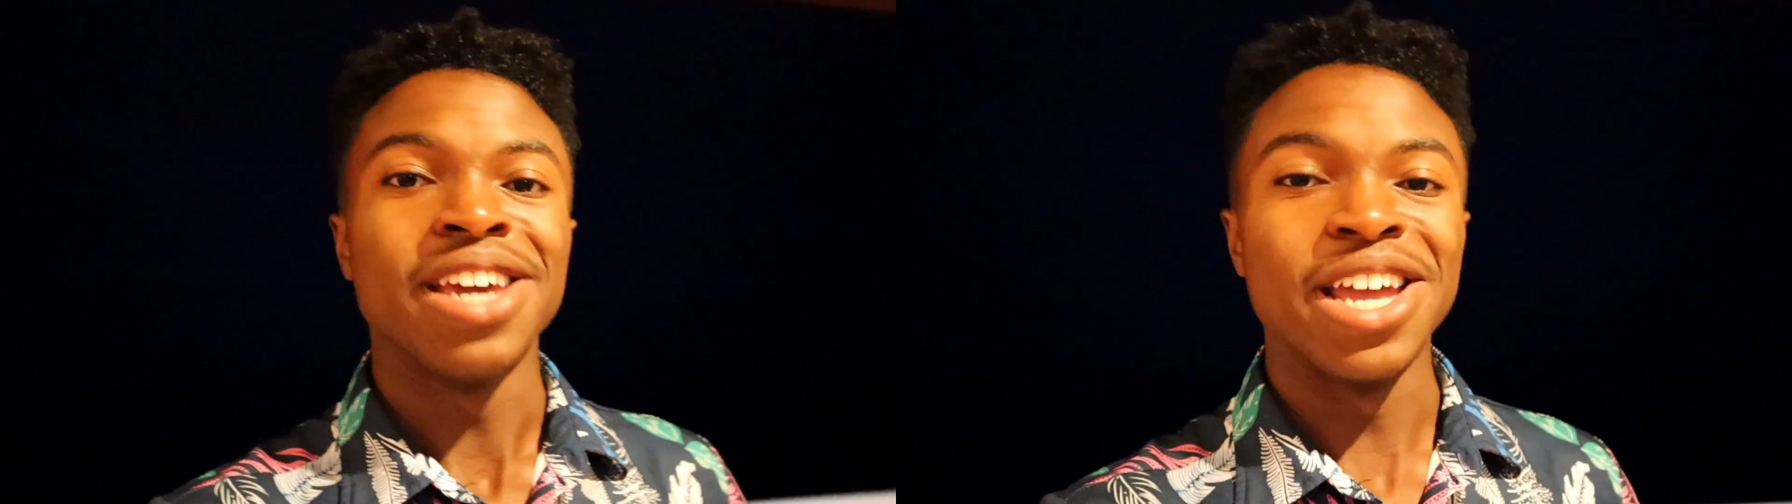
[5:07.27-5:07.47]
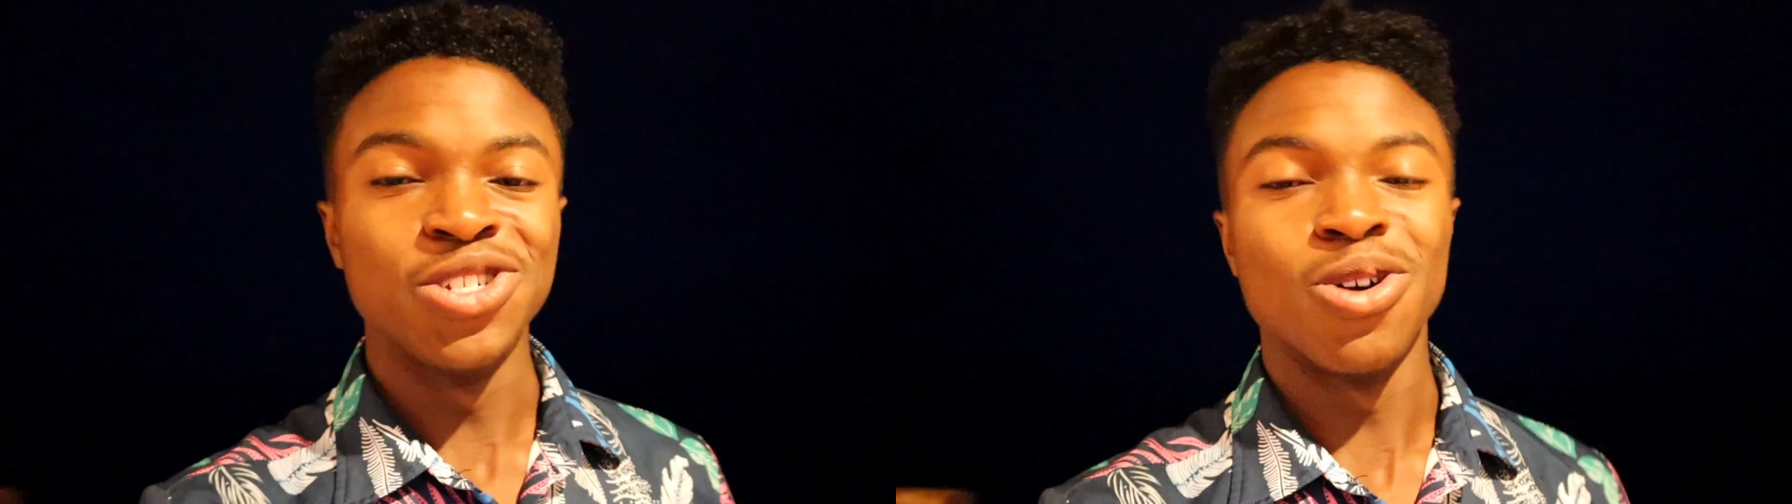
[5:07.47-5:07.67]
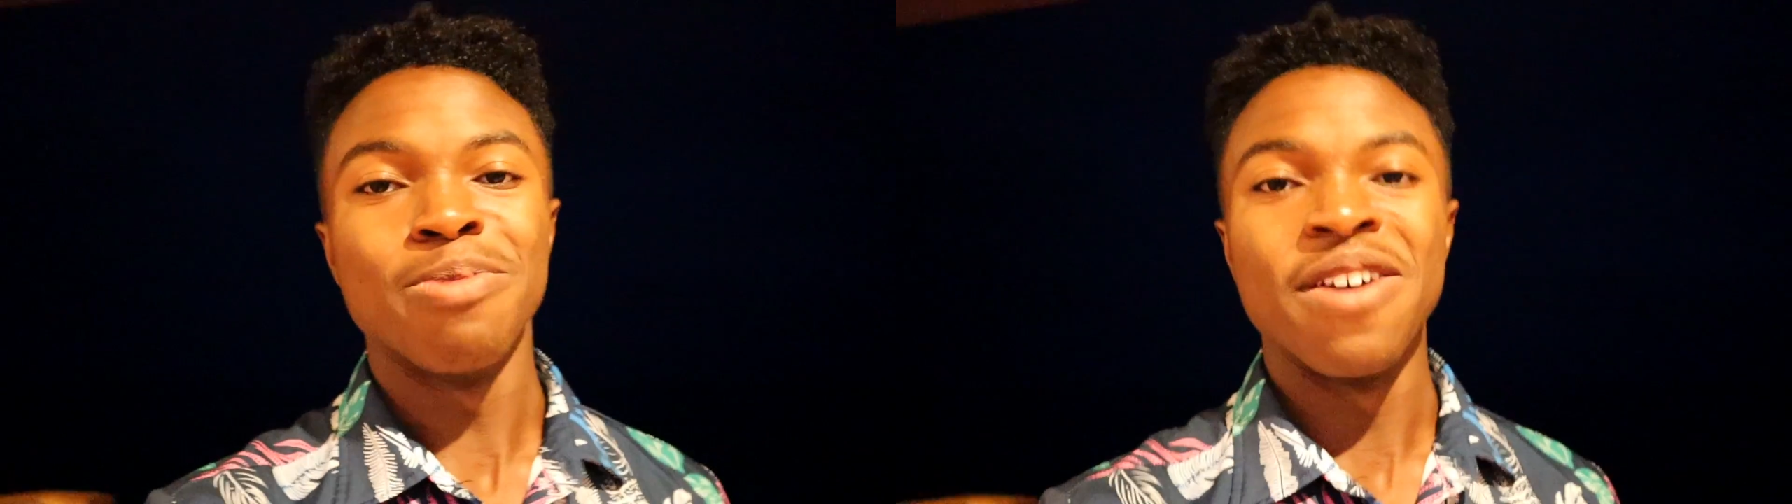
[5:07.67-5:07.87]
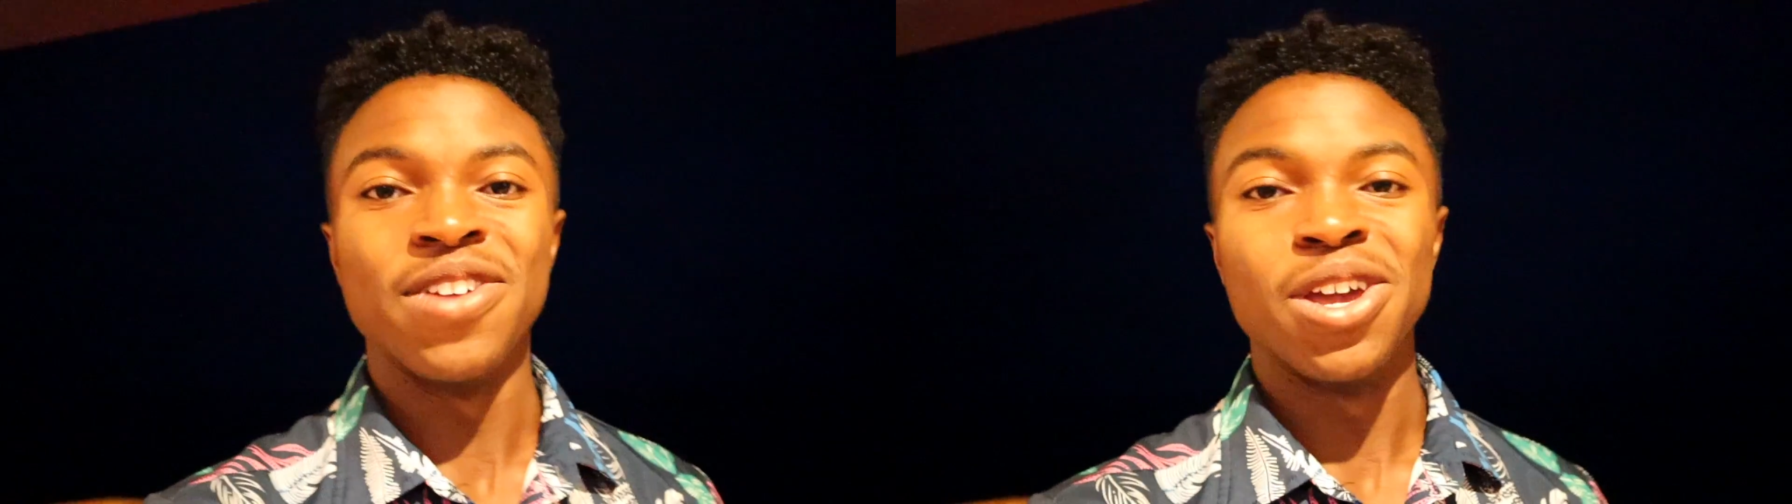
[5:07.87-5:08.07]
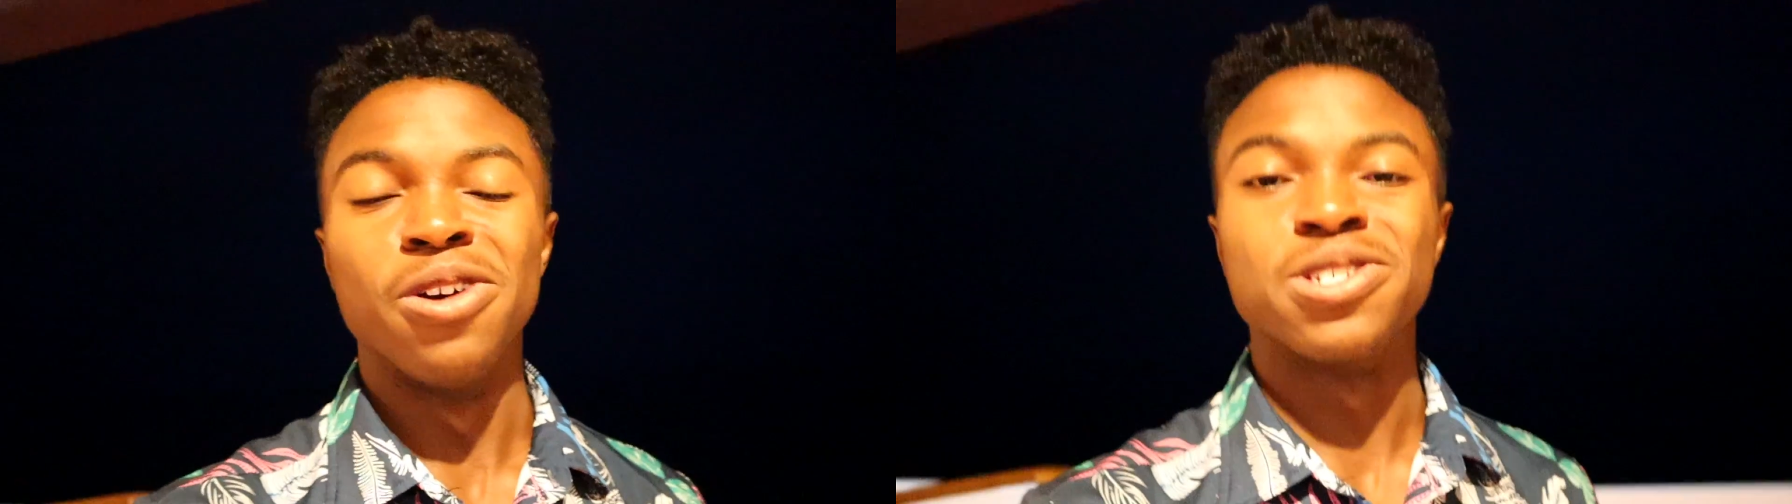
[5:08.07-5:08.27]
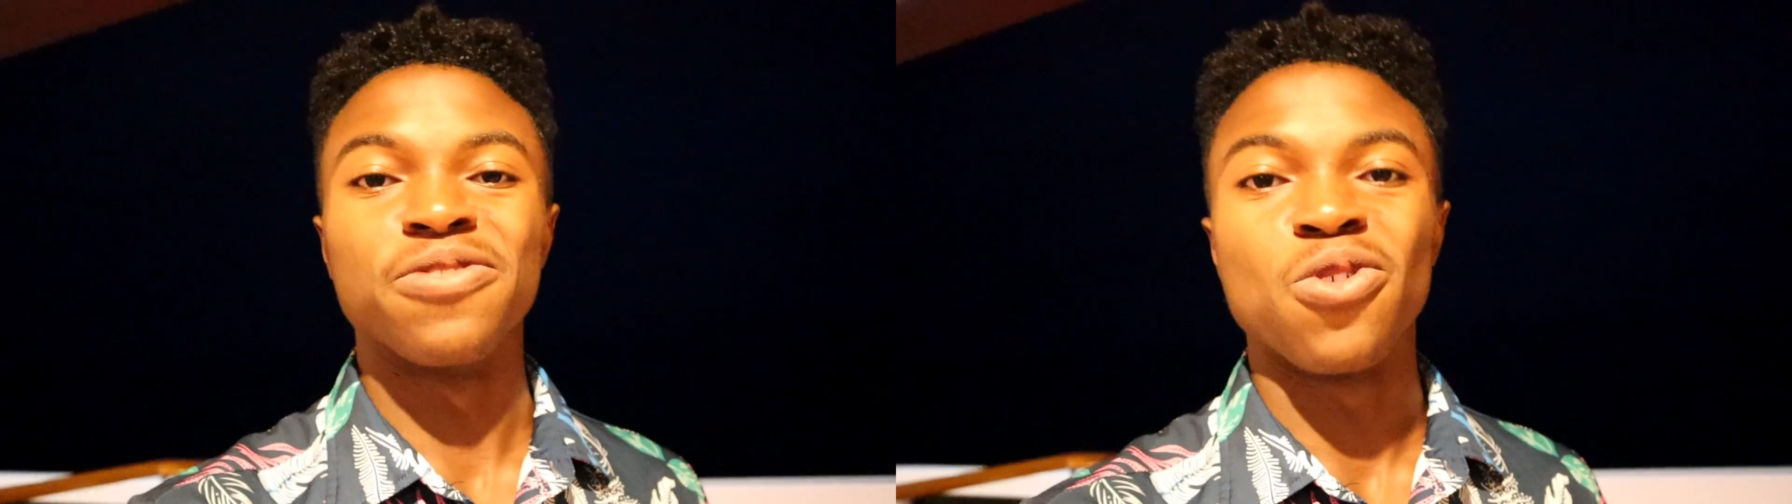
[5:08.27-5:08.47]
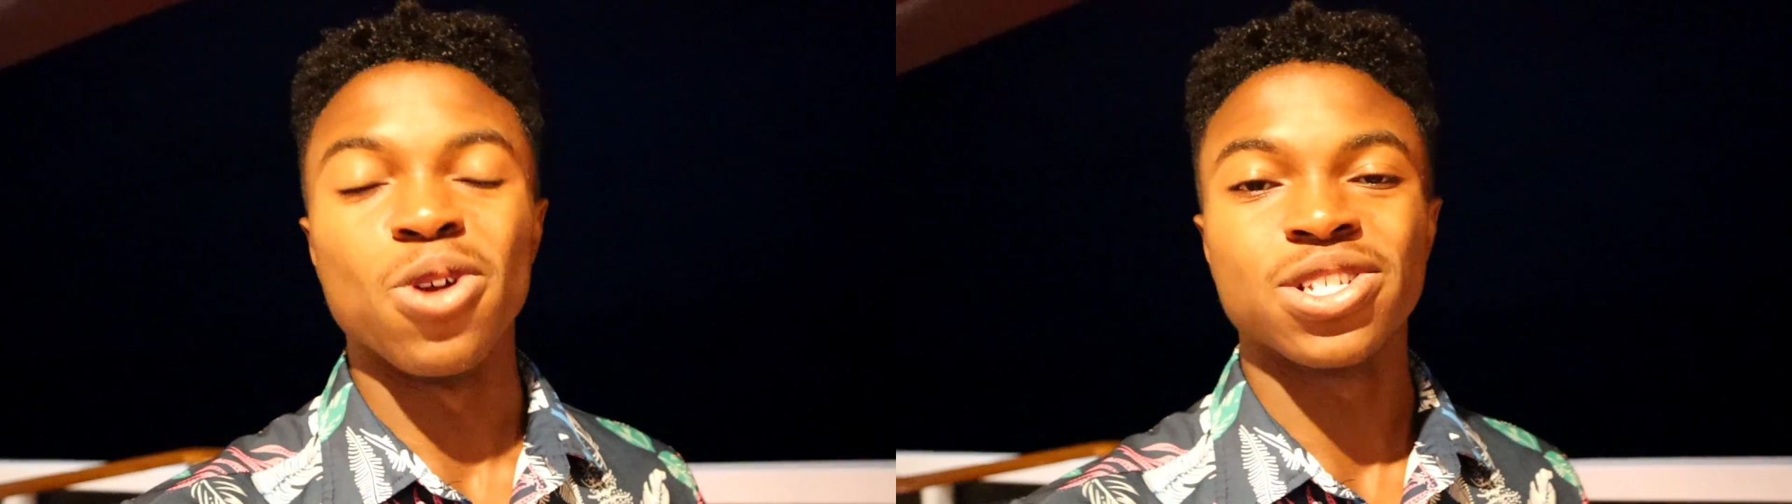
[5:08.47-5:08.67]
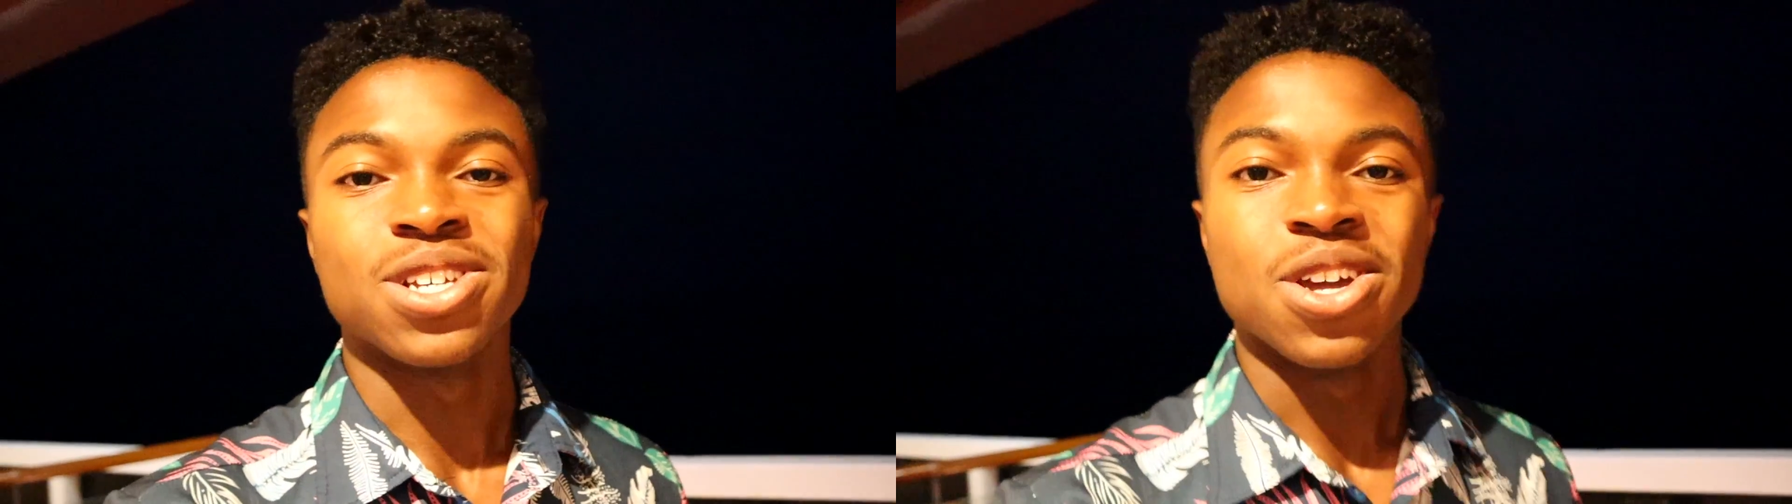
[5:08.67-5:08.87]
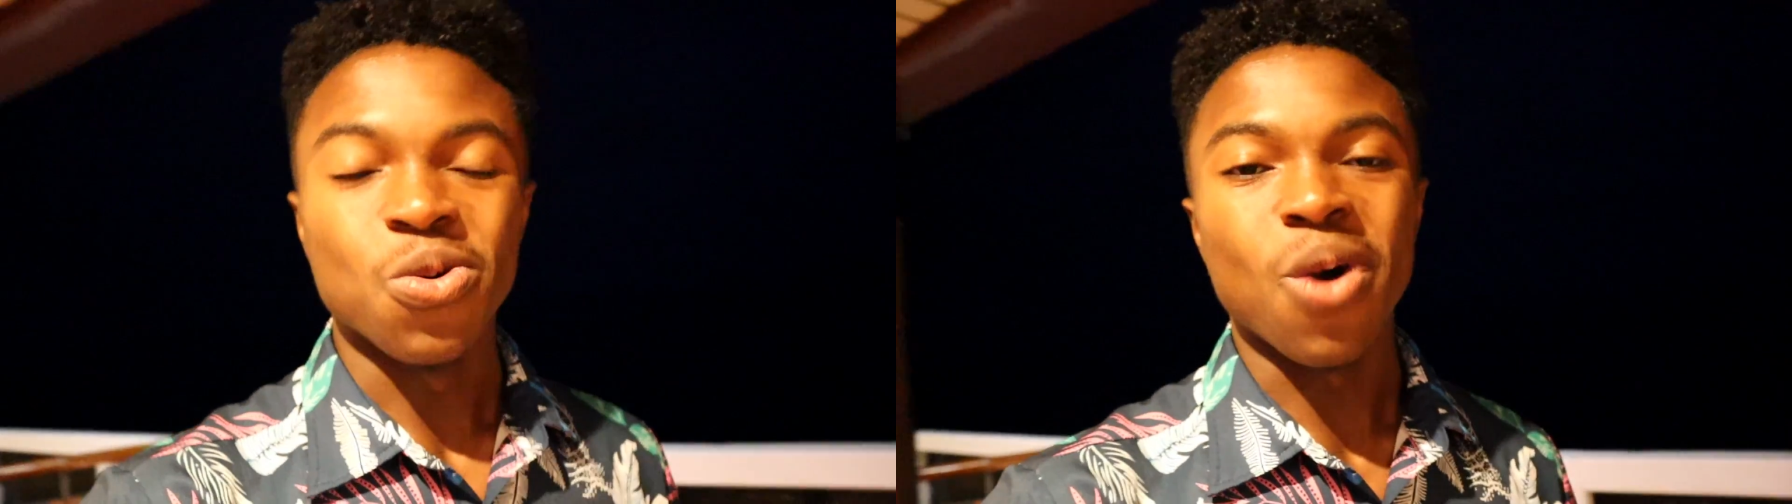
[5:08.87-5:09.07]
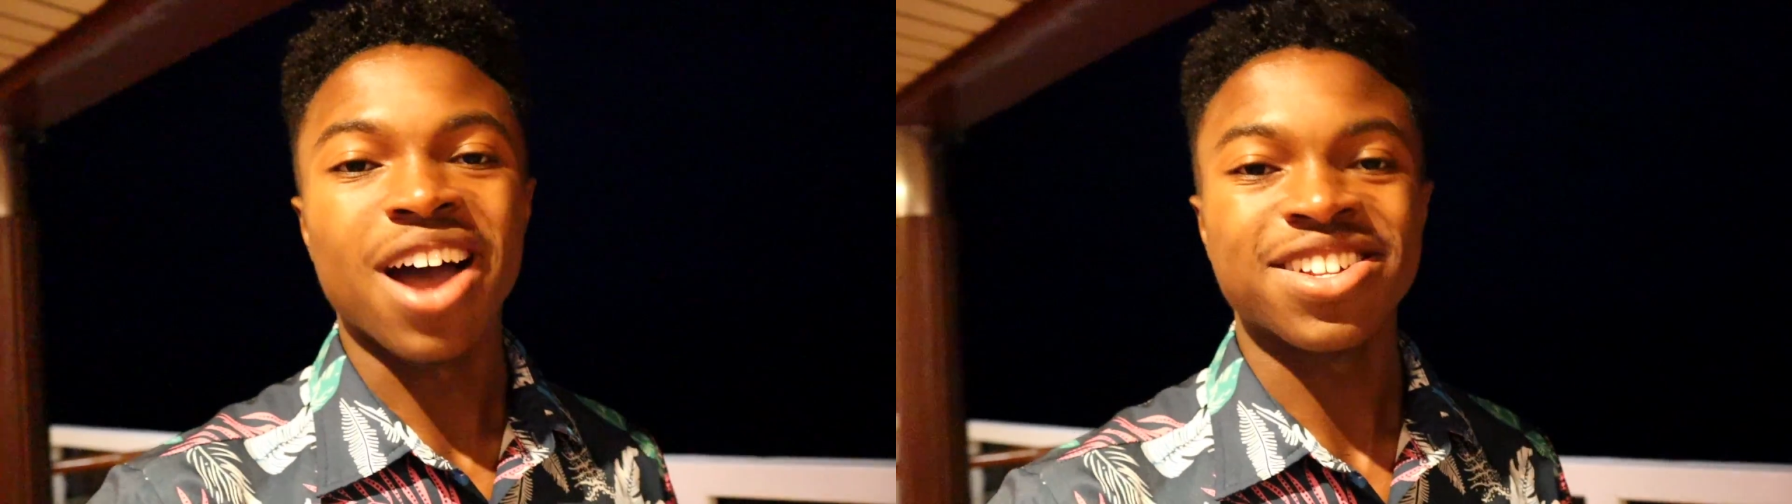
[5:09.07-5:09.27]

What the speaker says: enjoy my videos and of course watch.